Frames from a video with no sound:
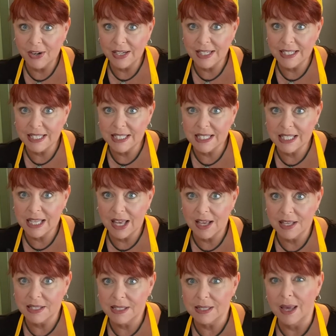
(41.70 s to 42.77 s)
heard it
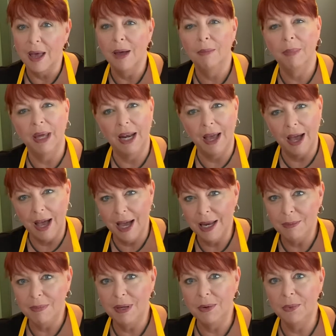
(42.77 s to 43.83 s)
discussed, but
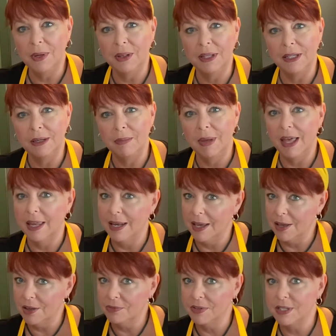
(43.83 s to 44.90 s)
I'd be willing to bet
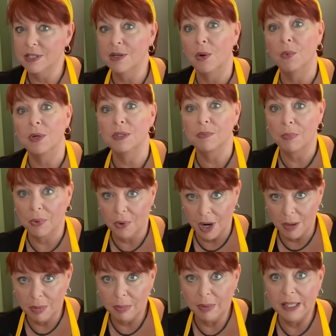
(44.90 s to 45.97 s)
Elvis was
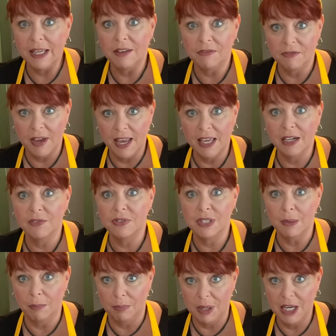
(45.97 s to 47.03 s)
probably a fan of
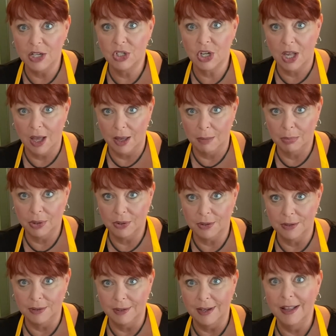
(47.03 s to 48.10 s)
some peach
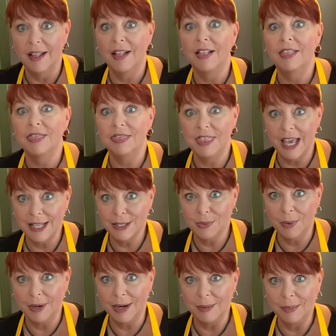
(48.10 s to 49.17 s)
cobbler.
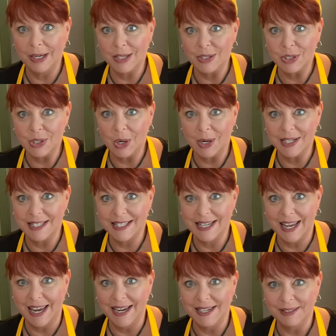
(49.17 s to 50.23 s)
That's where I'm going to start
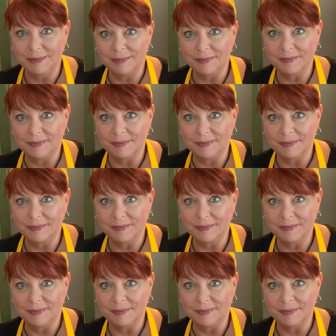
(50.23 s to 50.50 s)
today.